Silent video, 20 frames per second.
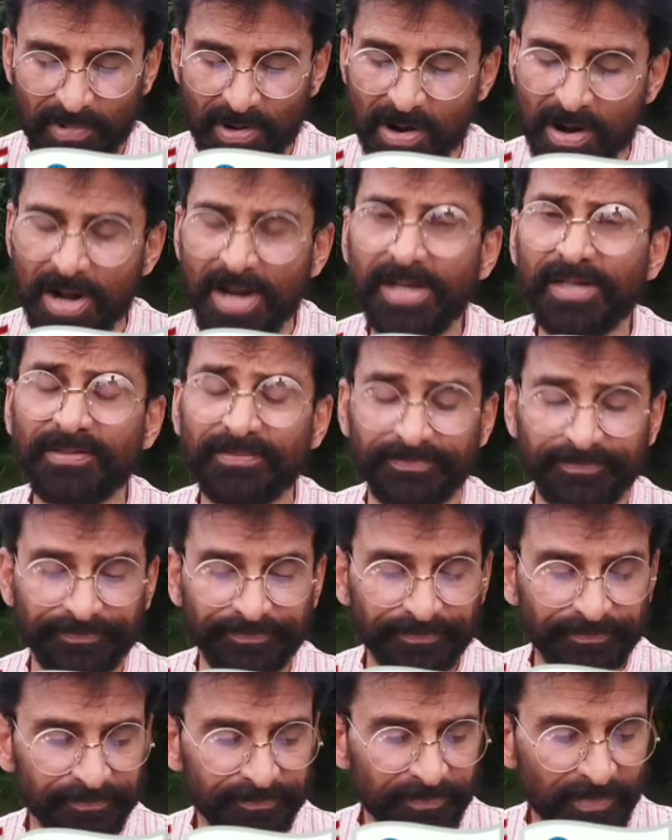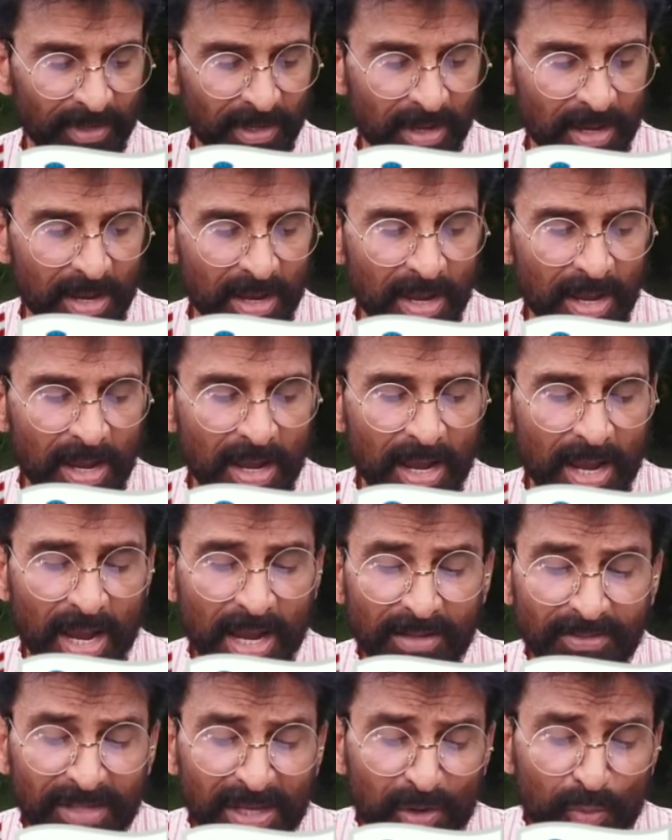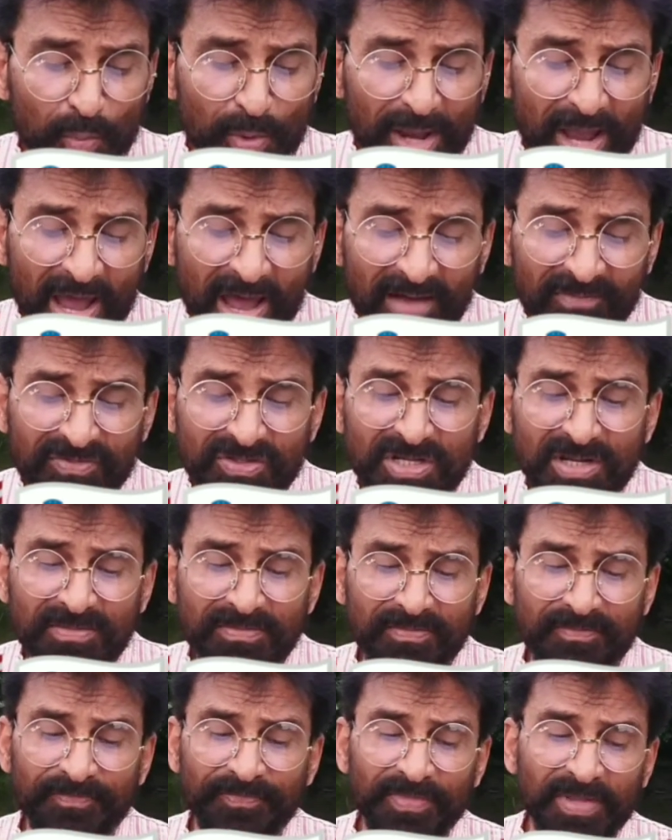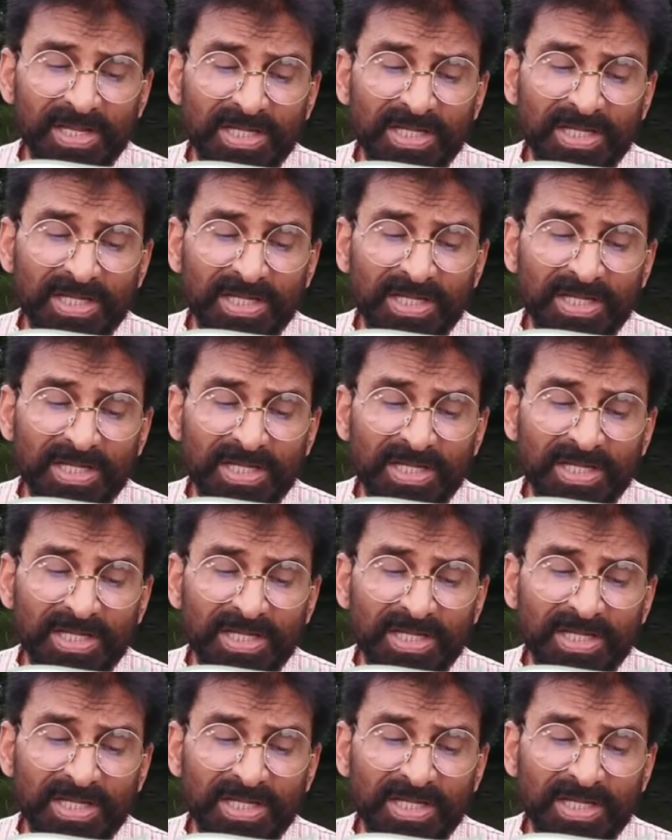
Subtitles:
Alright? And then we have some